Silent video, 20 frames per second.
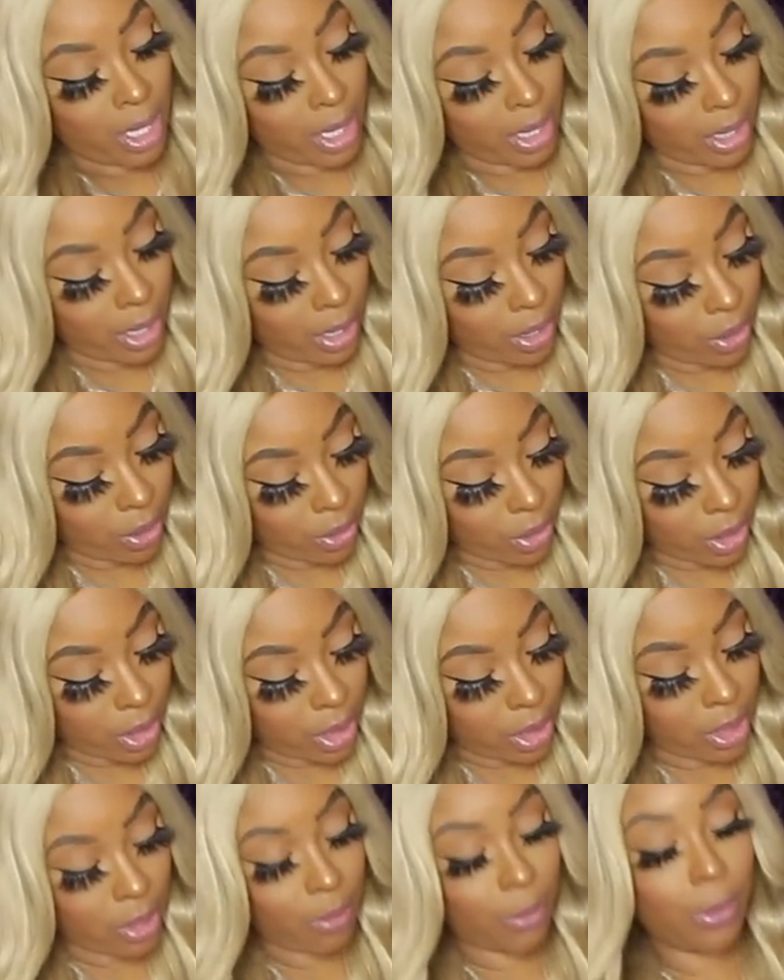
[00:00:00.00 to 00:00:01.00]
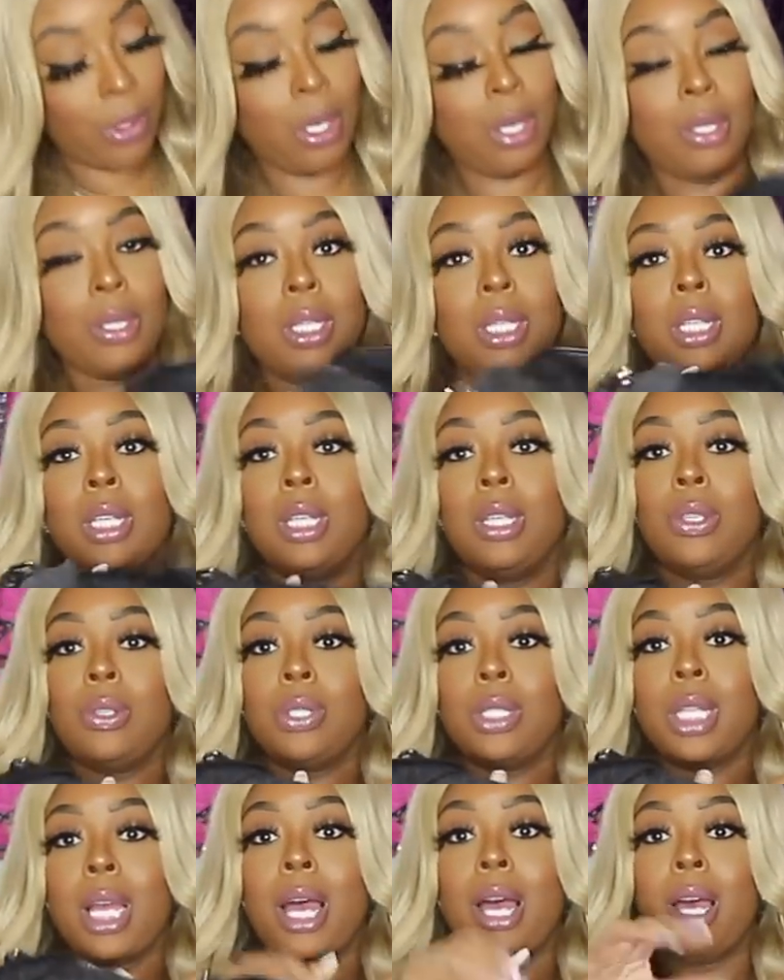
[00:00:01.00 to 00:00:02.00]
and then there's a zipper on the
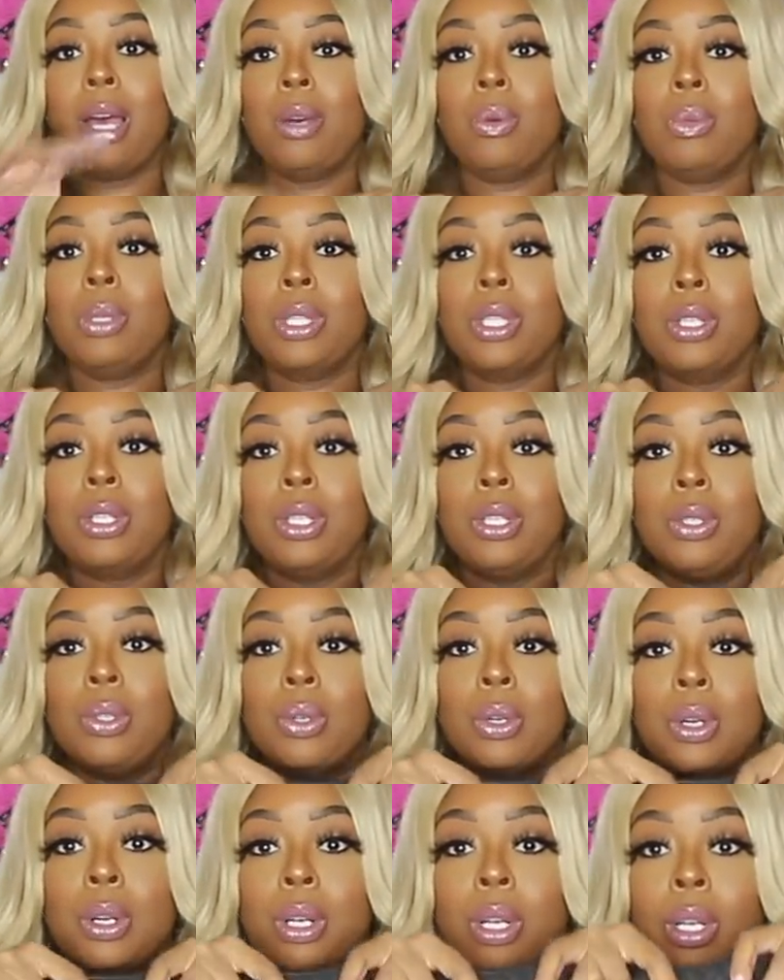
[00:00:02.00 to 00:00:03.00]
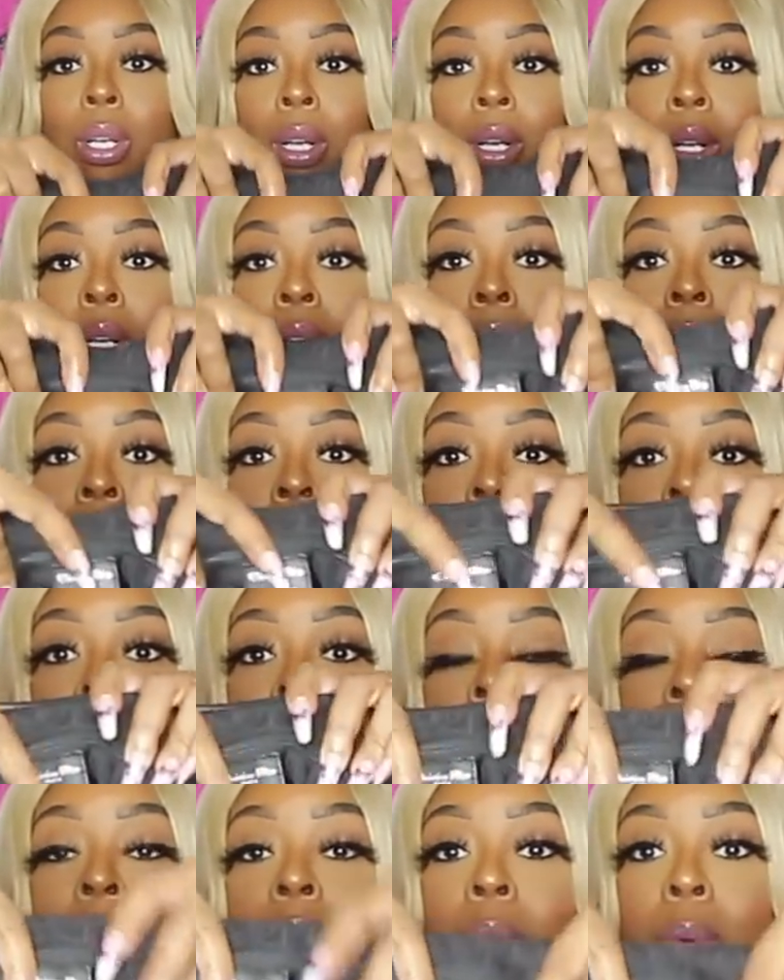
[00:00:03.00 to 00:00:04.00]
other side with the Dior
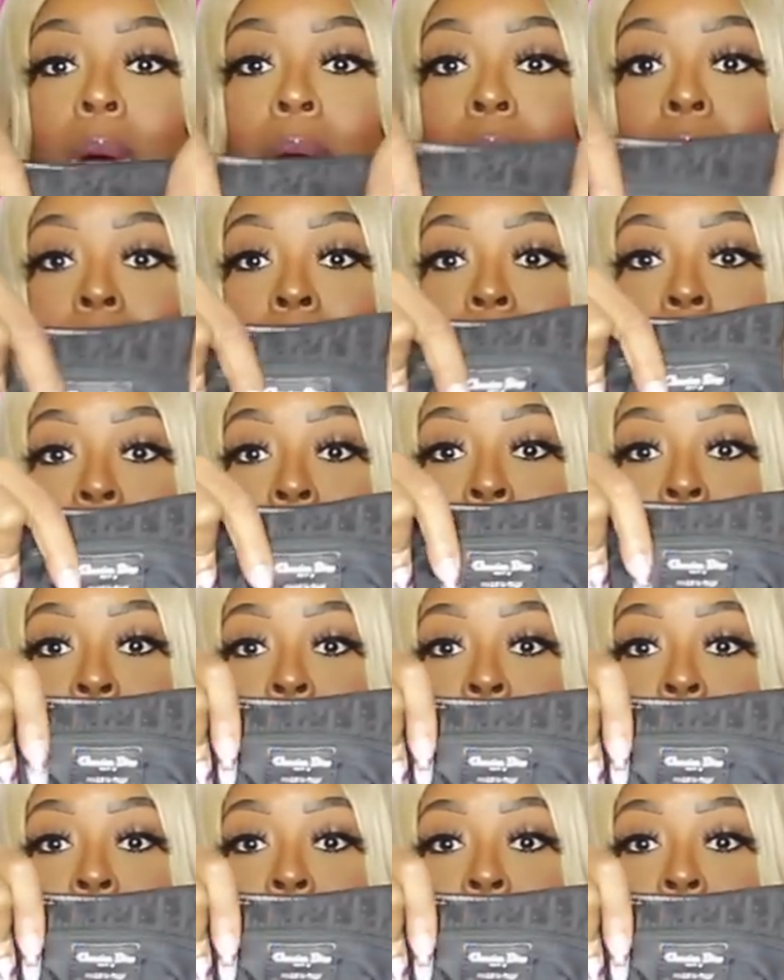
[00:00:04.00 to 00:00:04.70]
right here